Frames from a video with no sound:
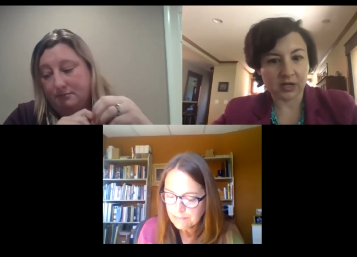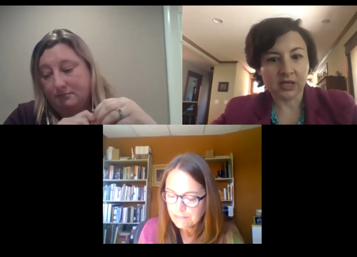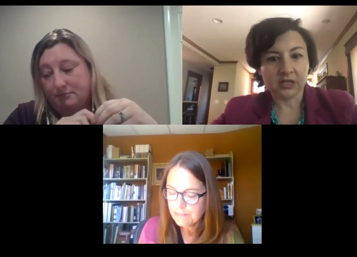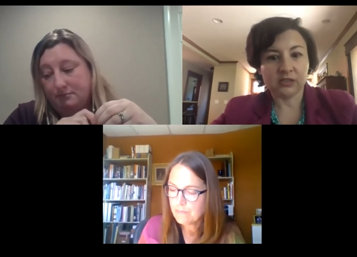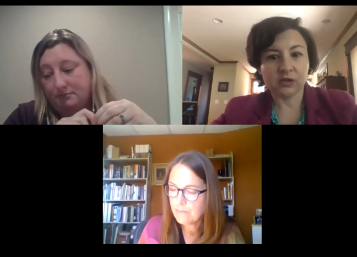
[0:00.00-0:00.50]

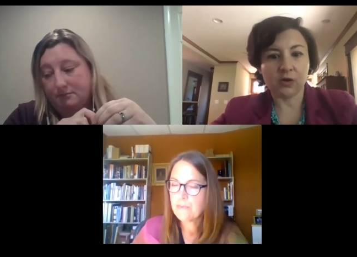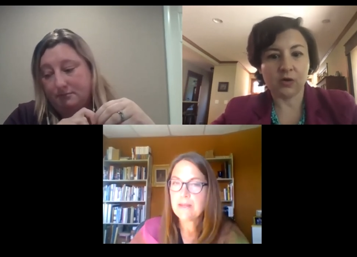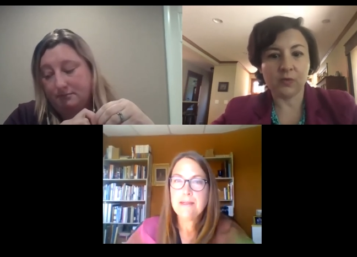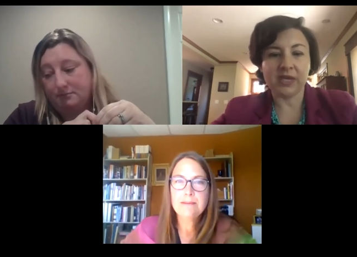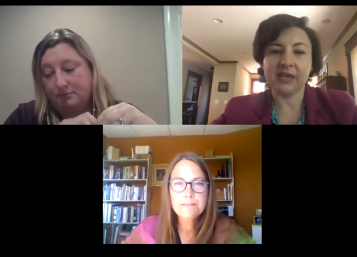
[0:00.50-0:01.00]
Speaker 1: so
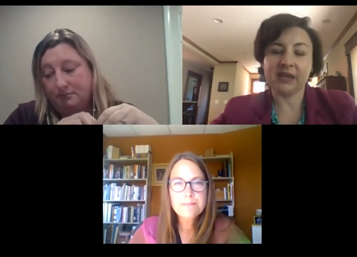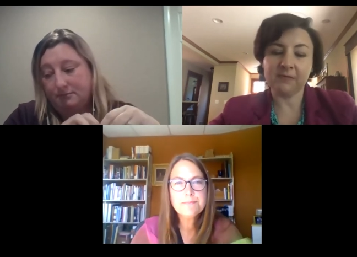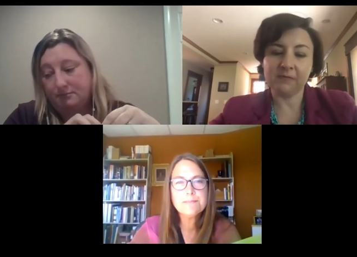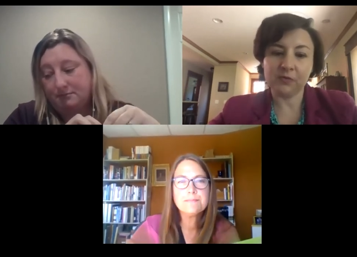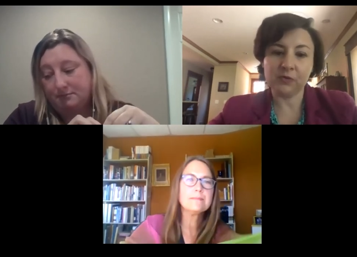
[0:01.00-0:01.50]
we can get
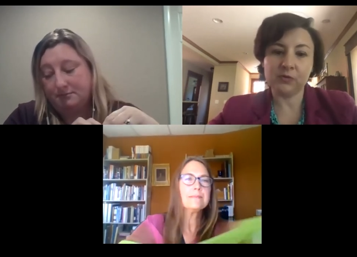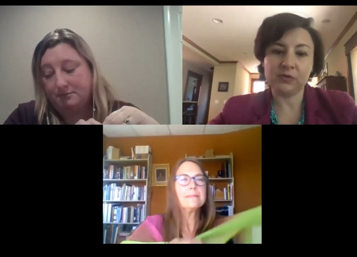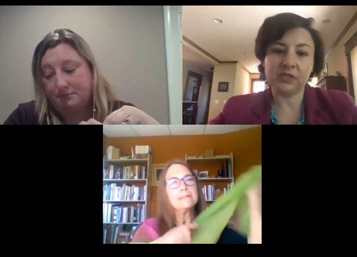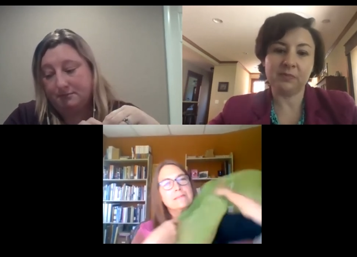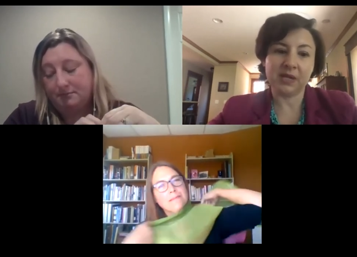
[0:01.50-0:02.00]
food to
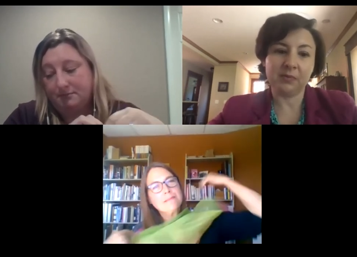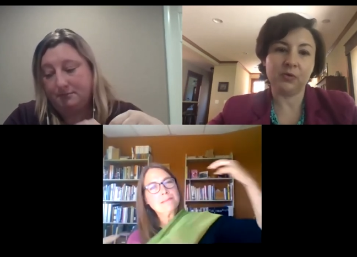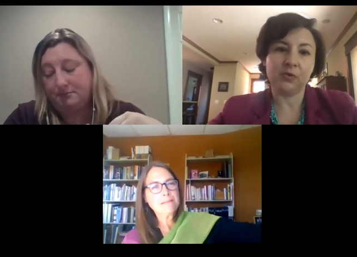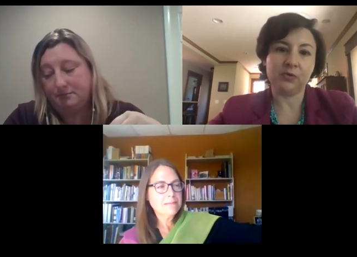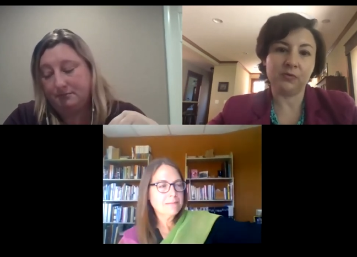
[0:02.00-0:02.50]
people
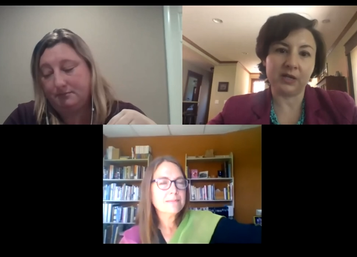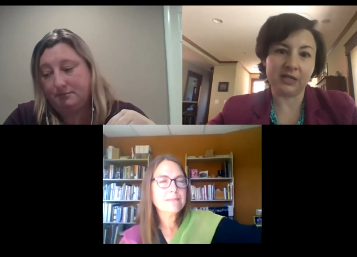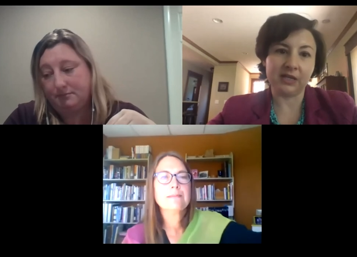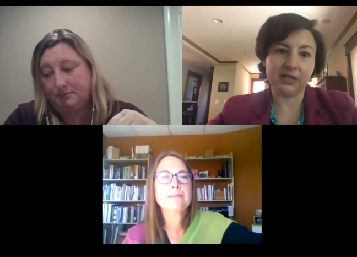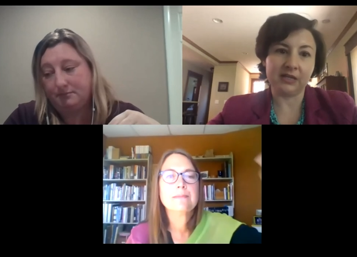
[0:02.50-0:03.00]
who
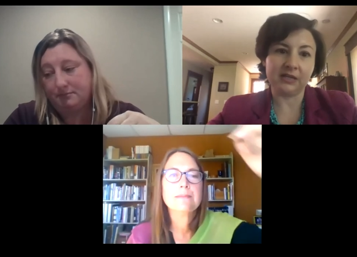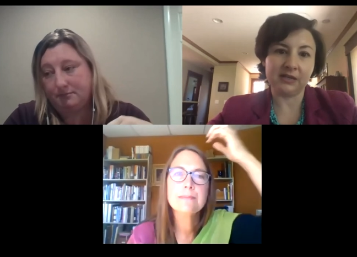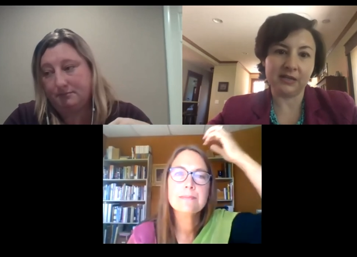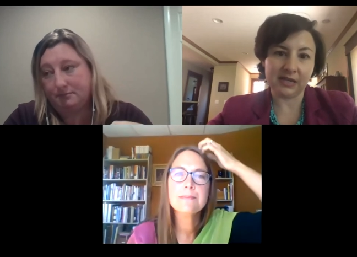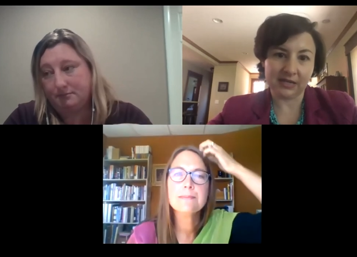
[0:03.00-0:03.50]
really
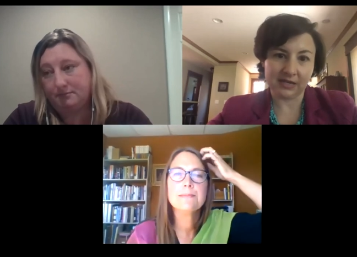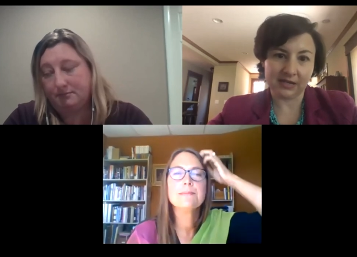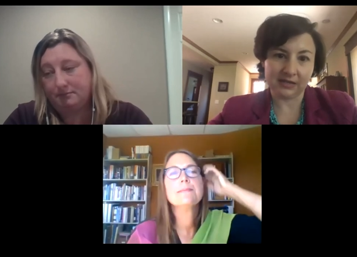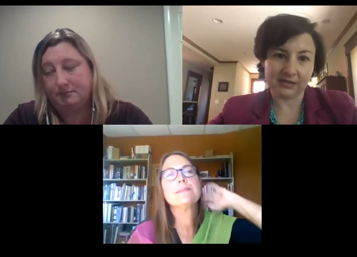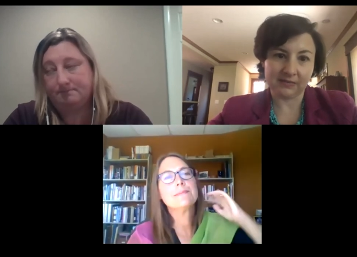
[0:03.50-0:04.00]
need it?
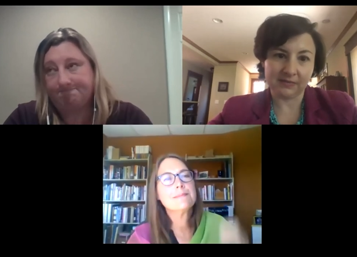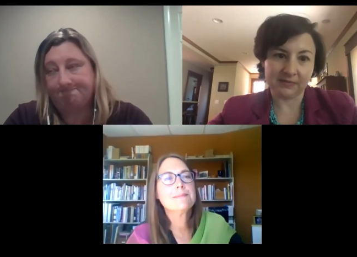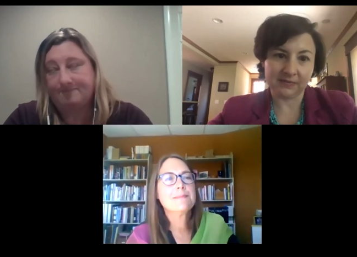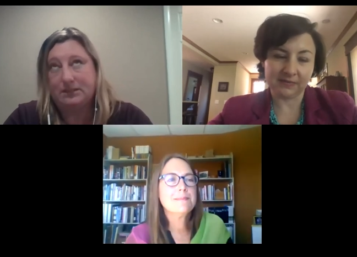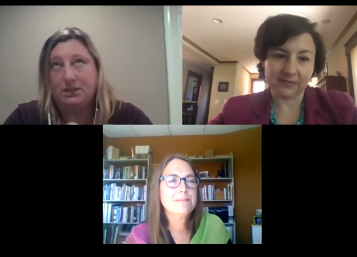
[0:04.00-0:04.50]

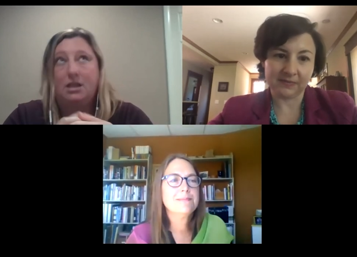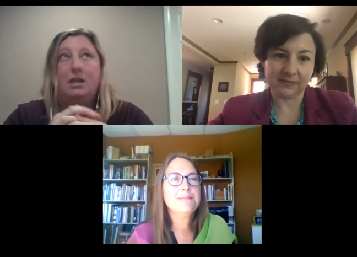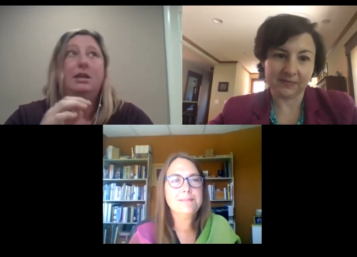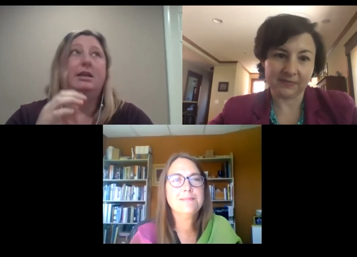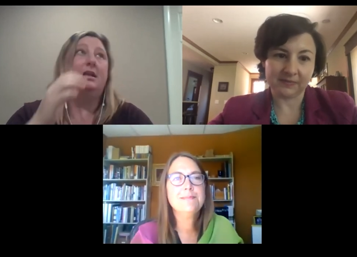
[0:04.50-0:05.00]

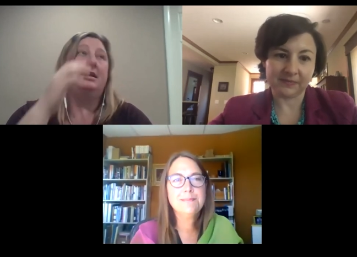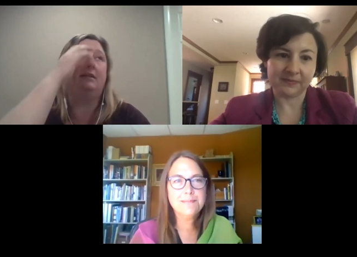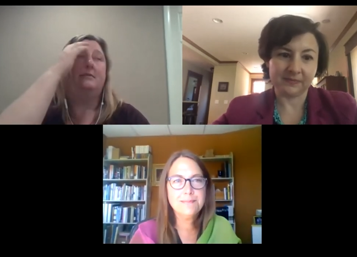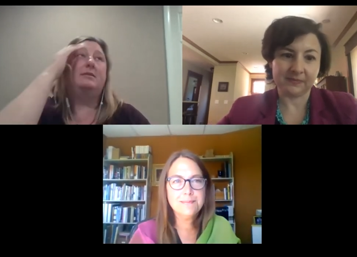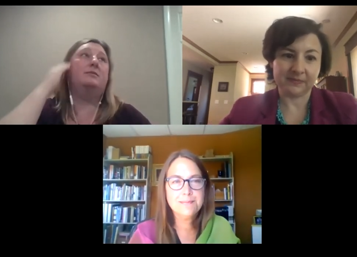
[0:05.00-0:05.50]
Speaker 2: Yeah.
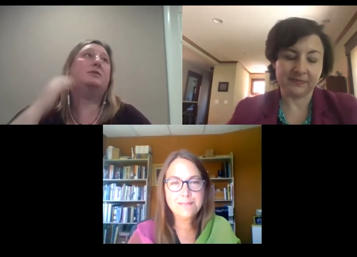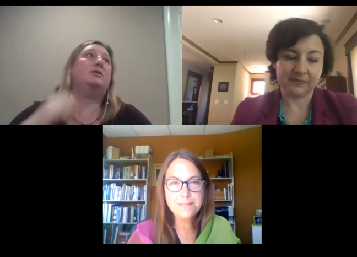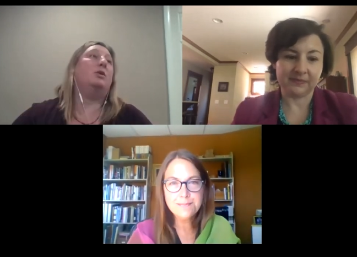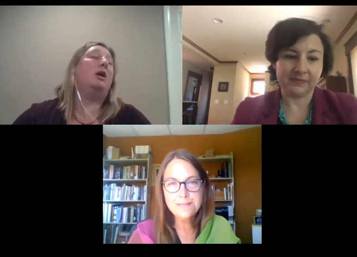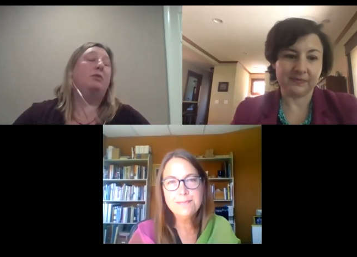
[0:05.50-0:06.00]

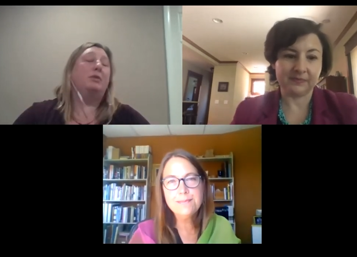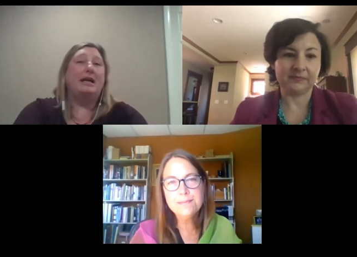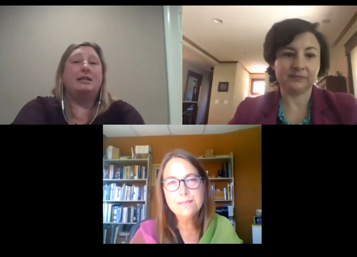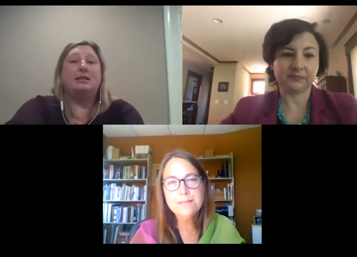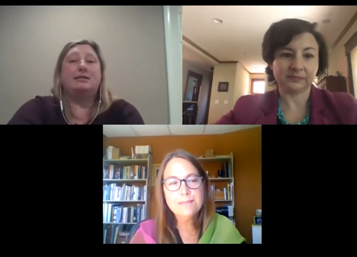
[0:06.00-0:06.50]
So I'll
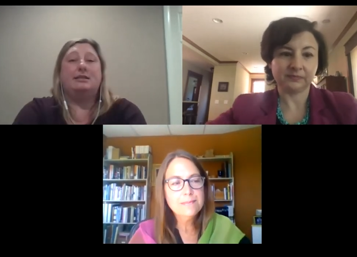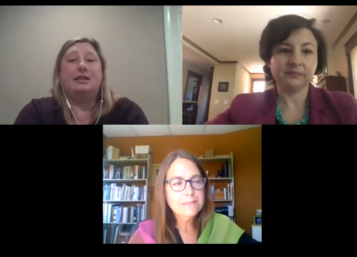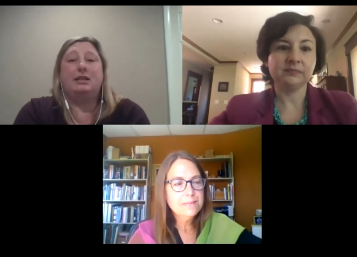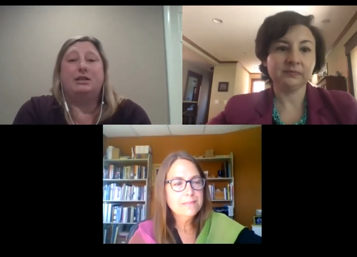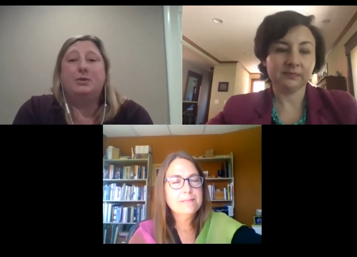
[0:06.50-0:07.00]
remind us that
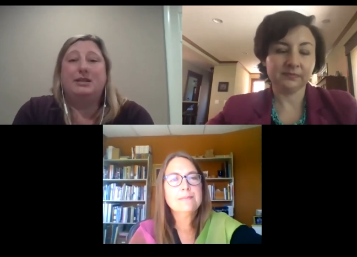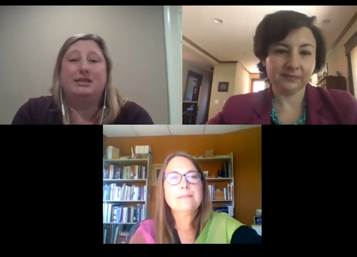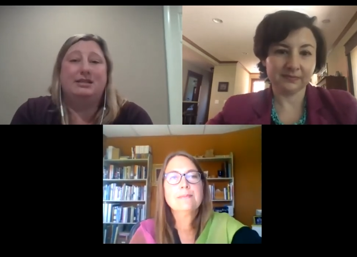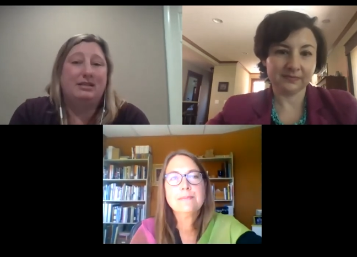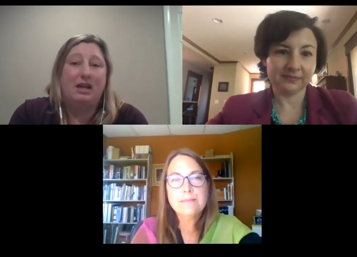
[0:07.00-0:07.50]
in the US,
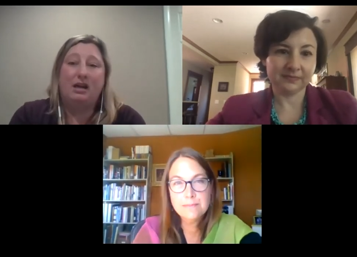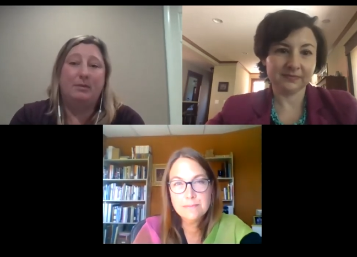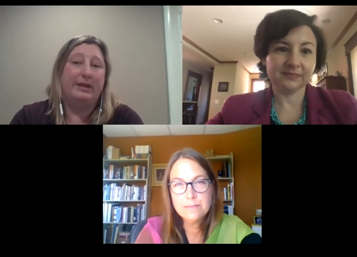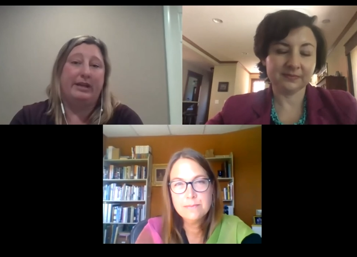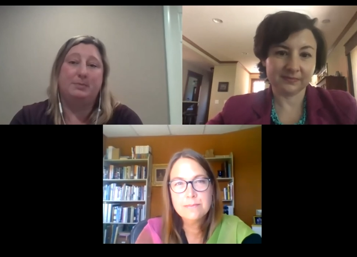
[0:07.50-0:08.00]
it's not our
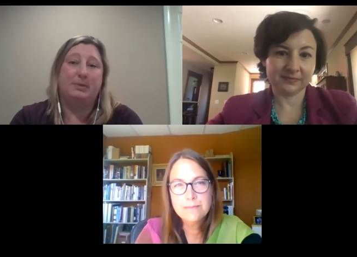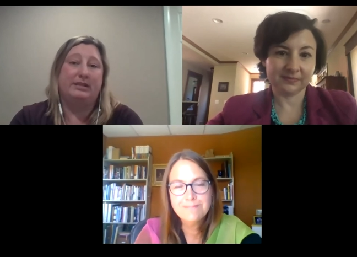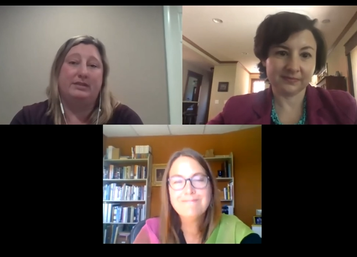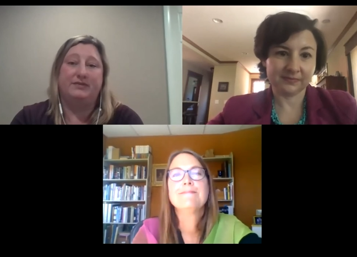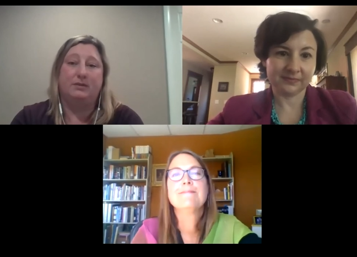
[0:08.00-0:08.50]
biggest place
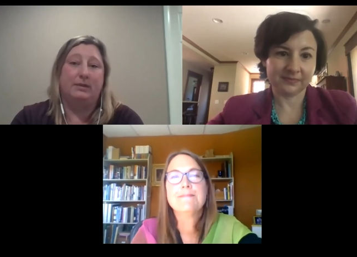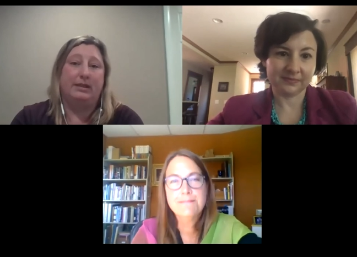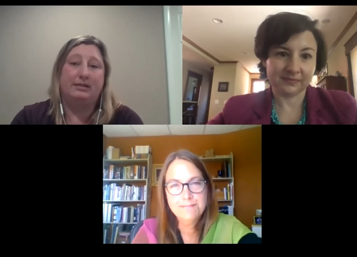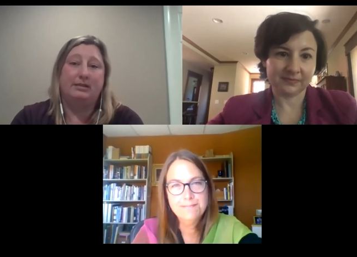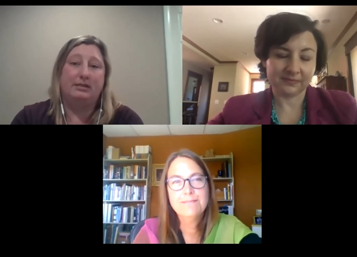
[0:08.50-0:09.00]
of food
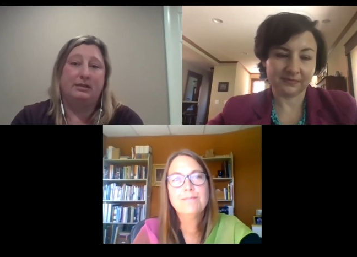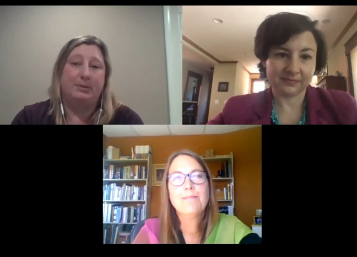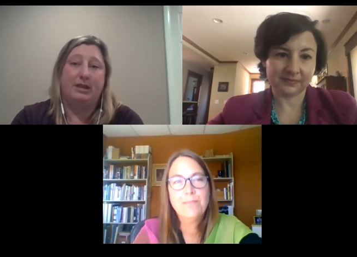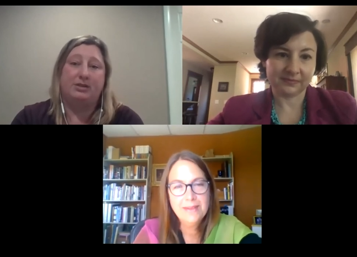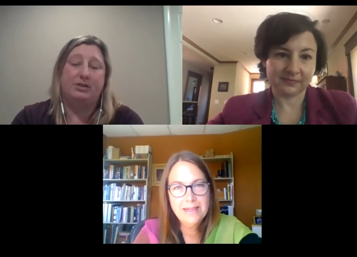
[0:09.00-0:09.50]
waste in the
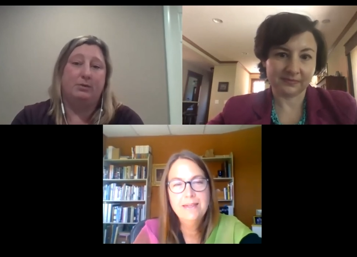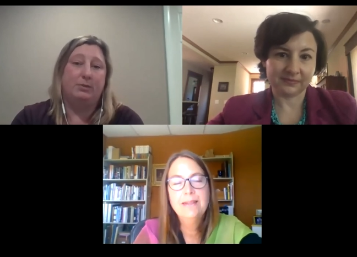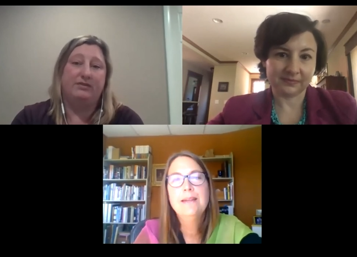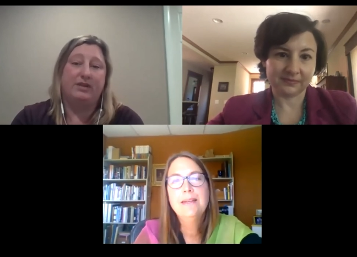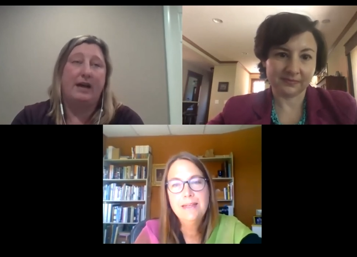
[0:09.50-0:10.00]
production.
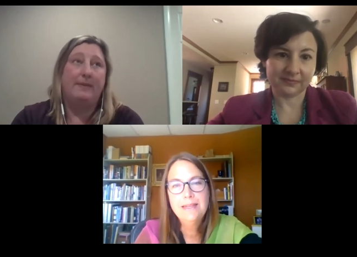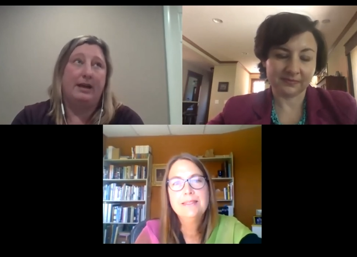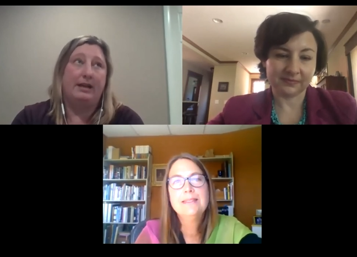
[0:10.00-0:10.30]
We've gotten that